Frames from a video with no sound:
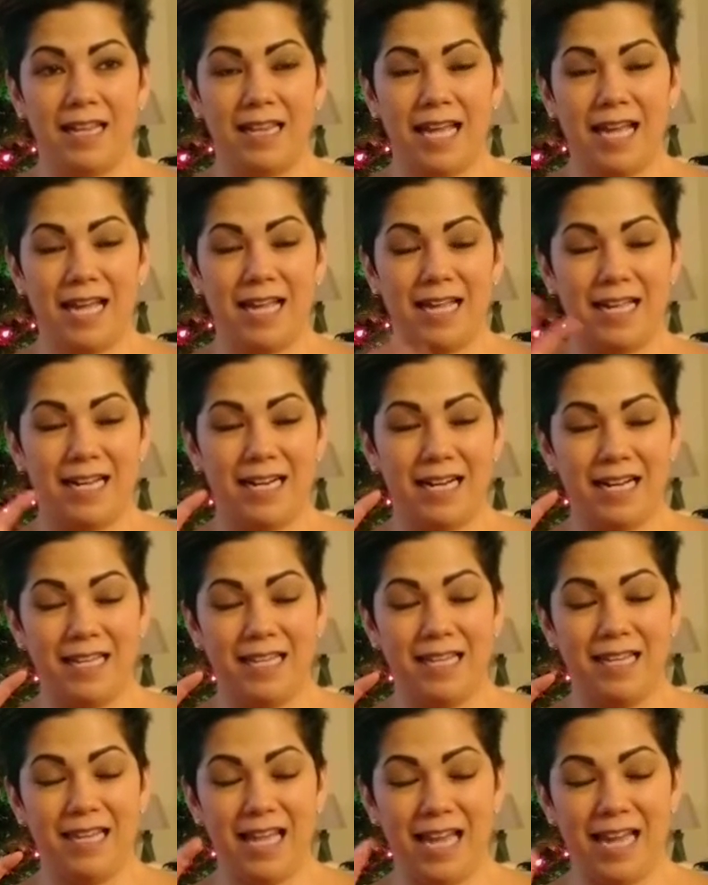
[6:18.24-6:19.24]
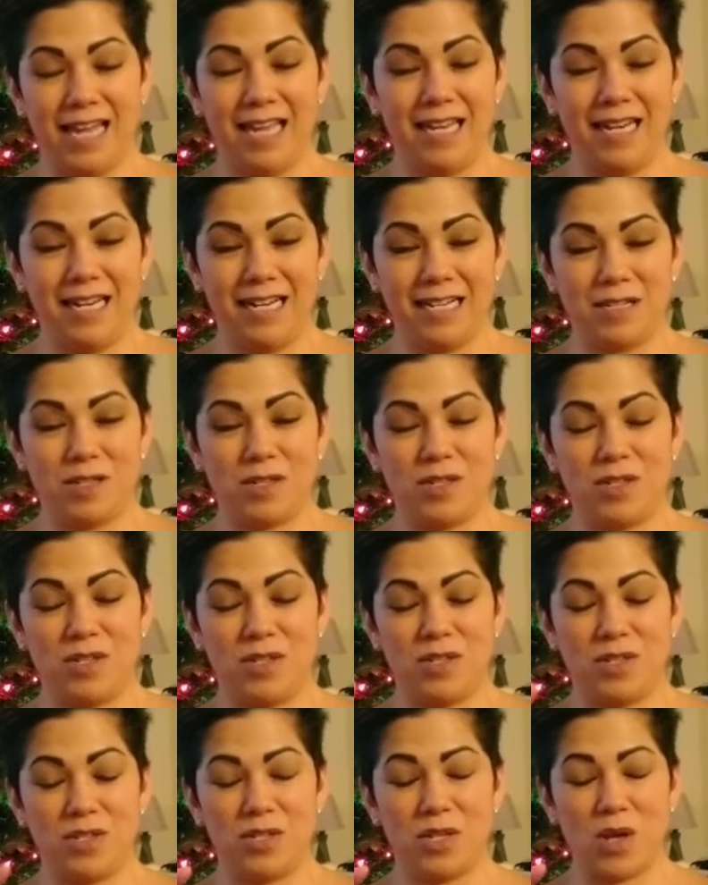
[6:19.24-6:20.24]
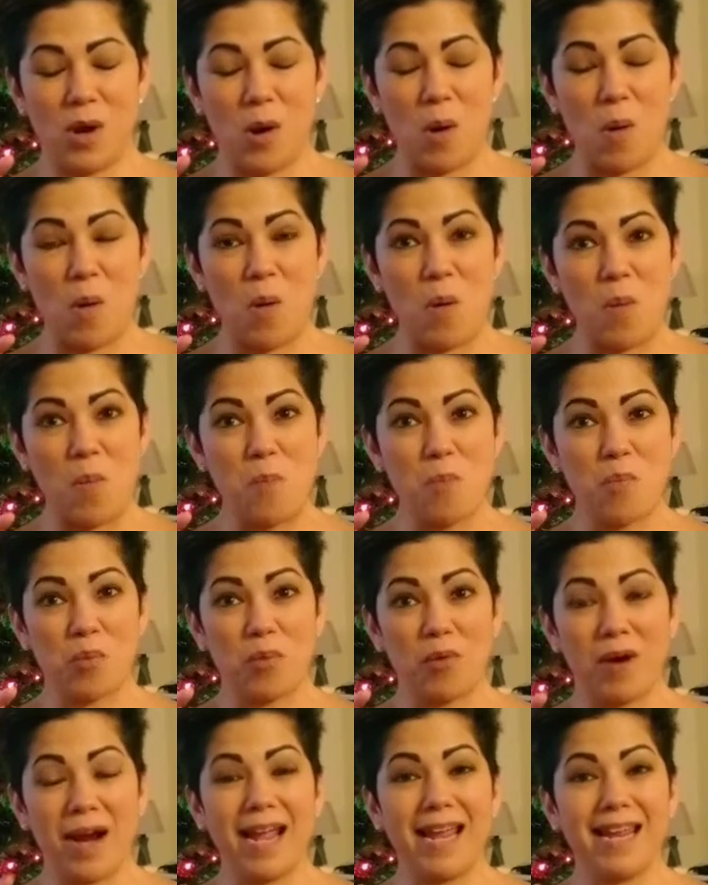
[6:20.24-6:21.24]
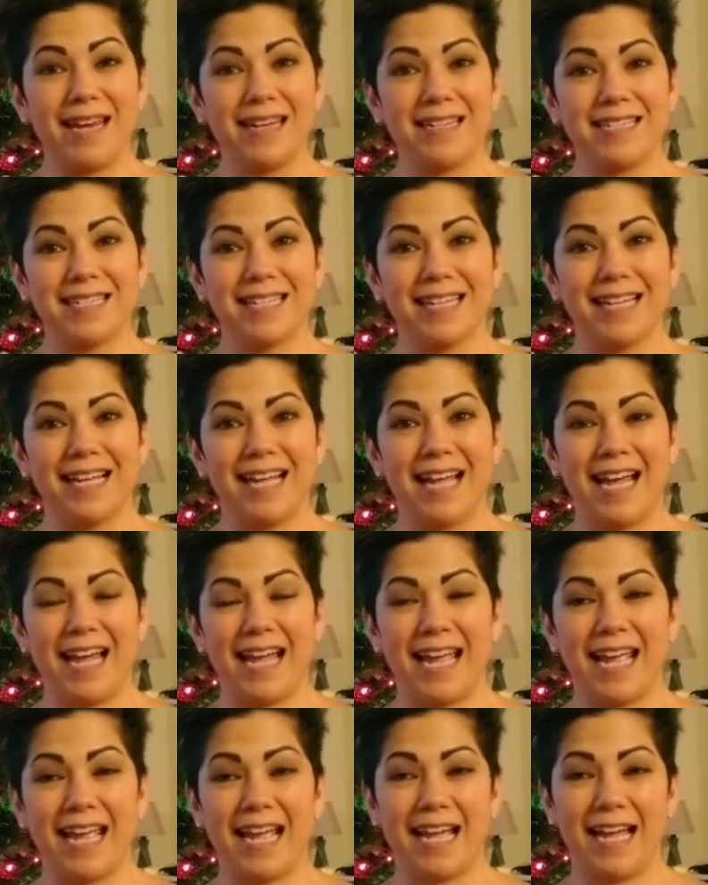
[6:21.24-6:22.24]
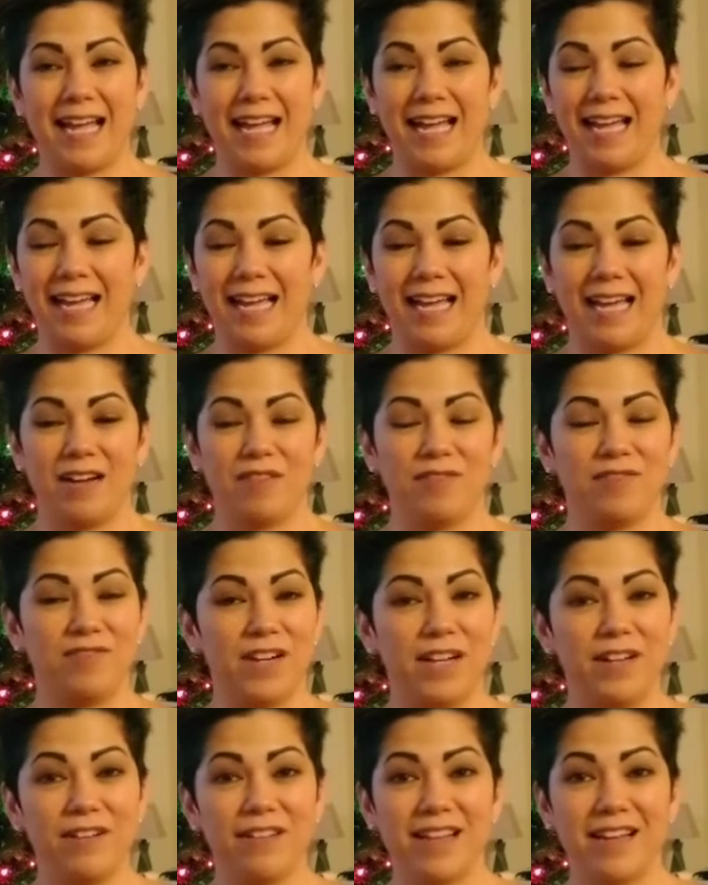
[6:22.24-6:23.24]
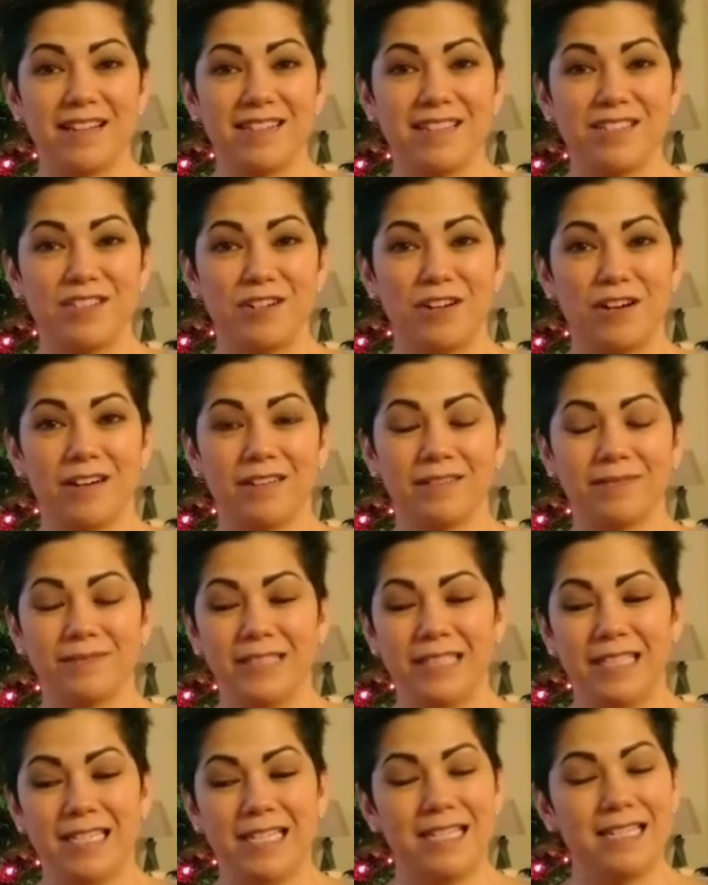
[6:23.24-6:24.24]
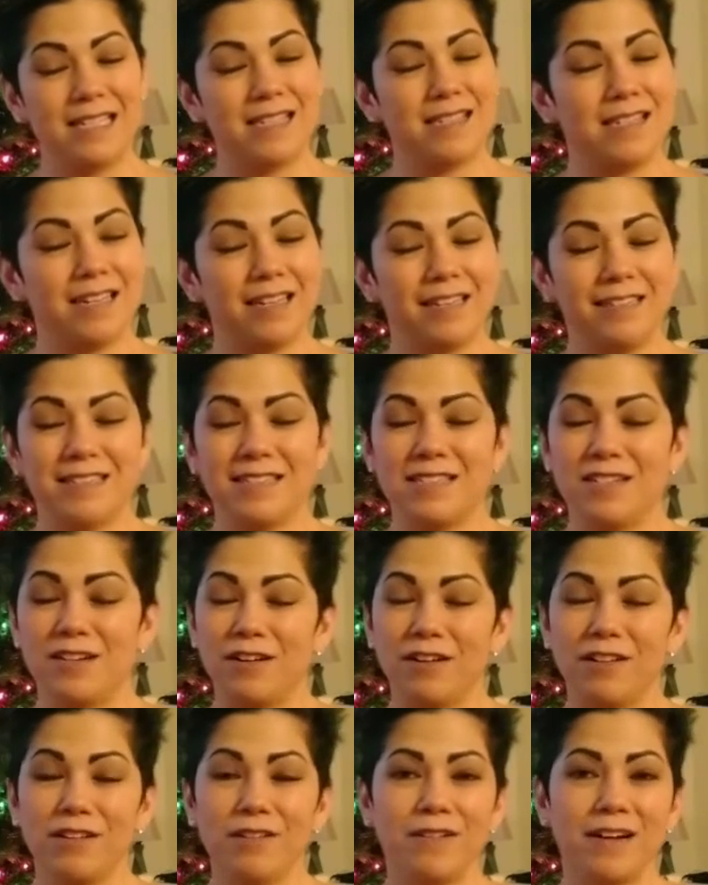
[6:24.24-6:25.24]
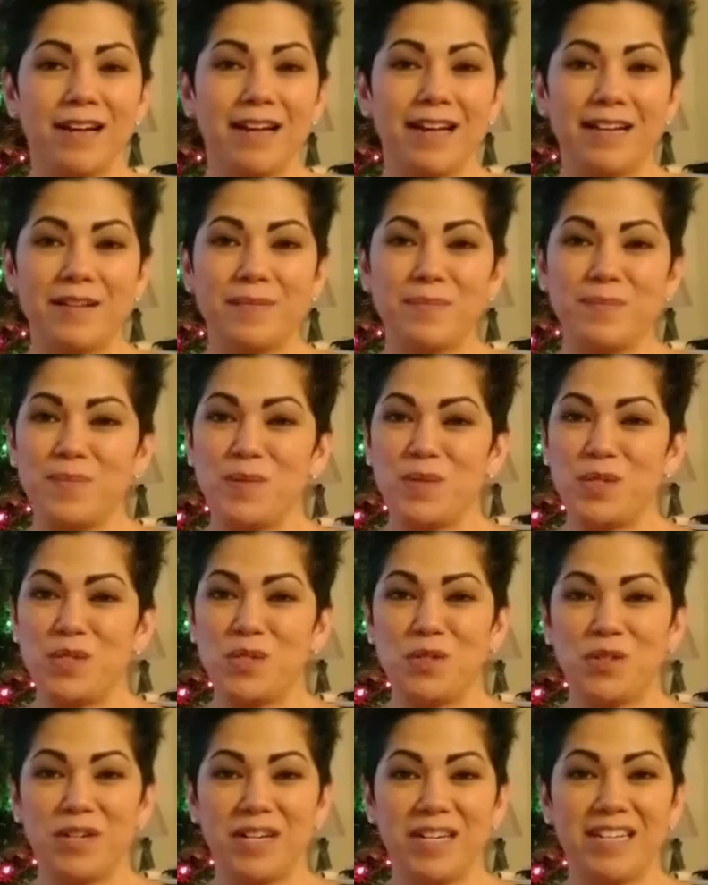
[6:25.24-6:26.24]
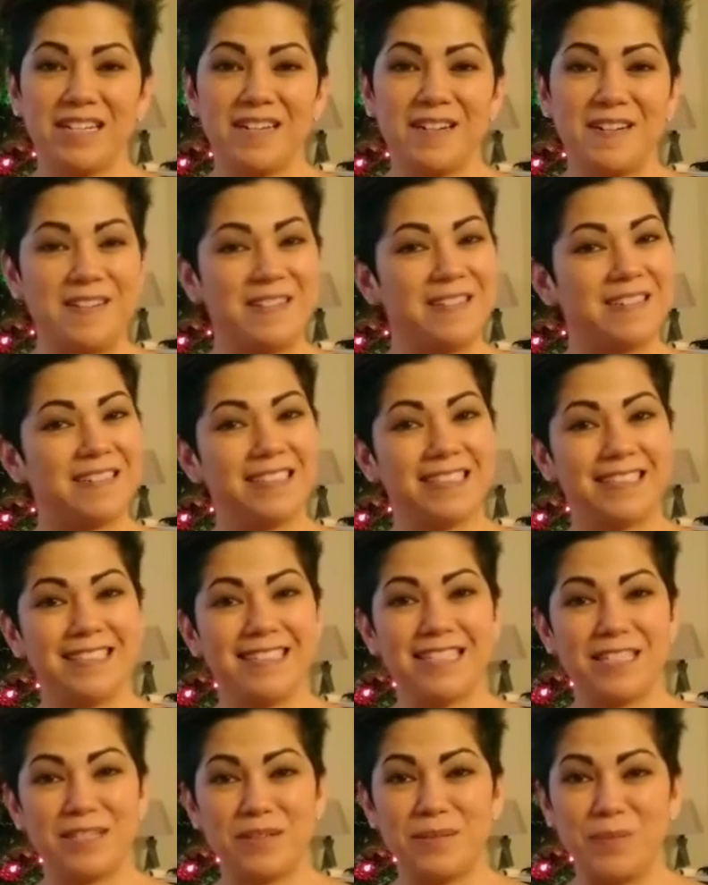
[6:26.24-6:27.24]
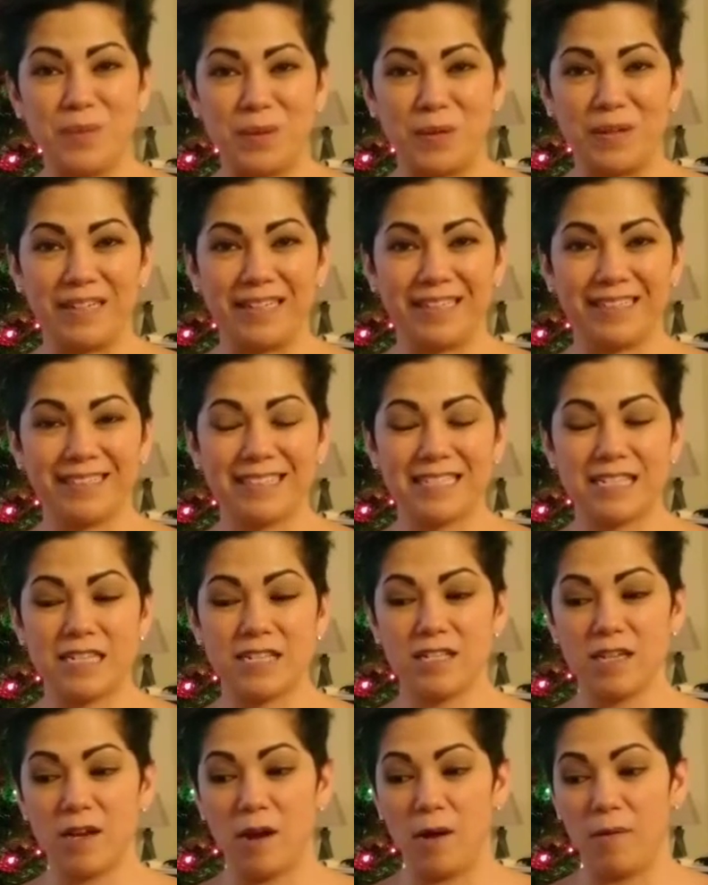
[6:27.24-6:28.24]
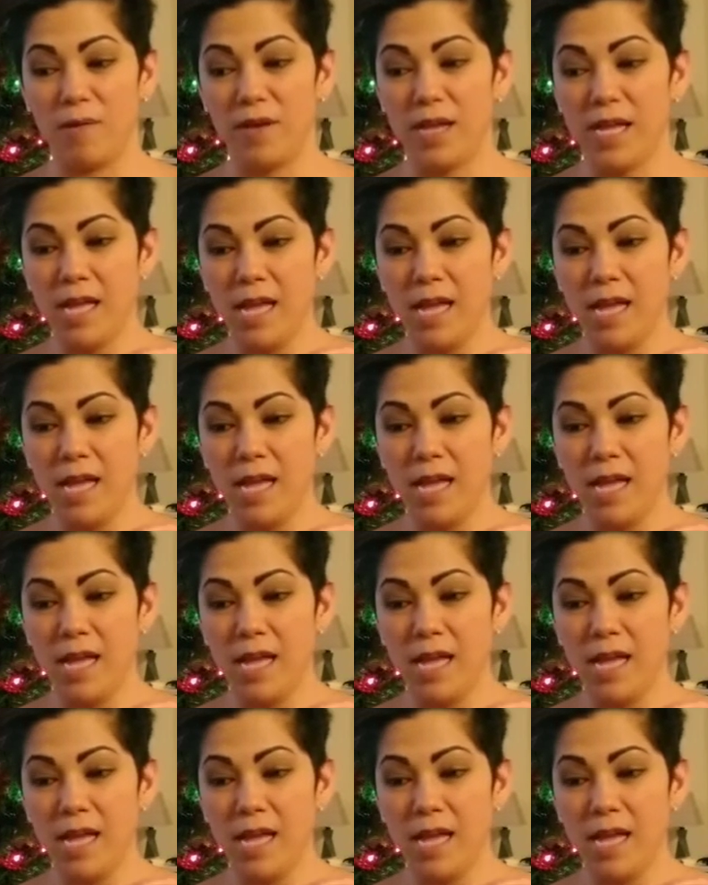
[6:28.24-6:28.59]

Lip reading: That light is so bright. I gotta follow that star. Second star to the right, straight on until morning. So